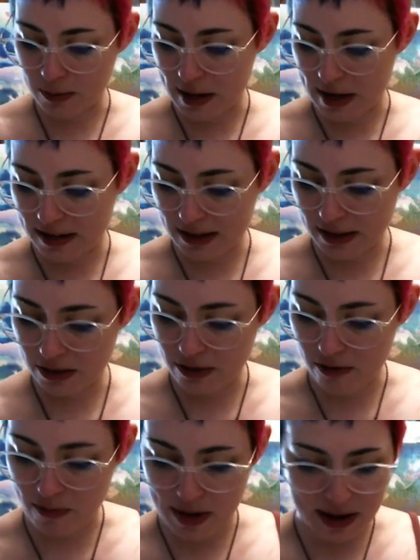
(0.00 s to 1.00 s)
as it could have
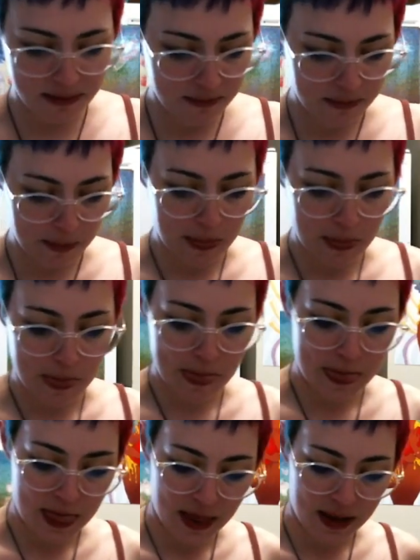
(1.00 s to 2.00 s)
been.
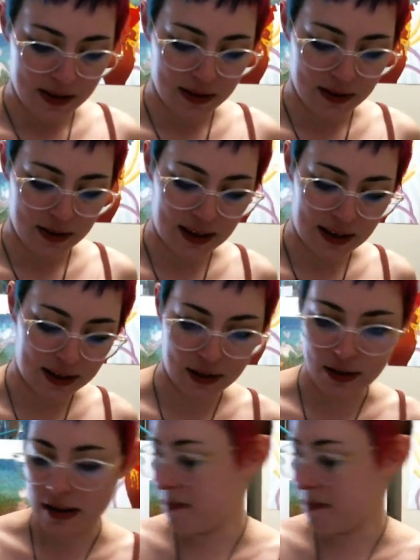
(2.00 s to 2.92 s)
So that's good.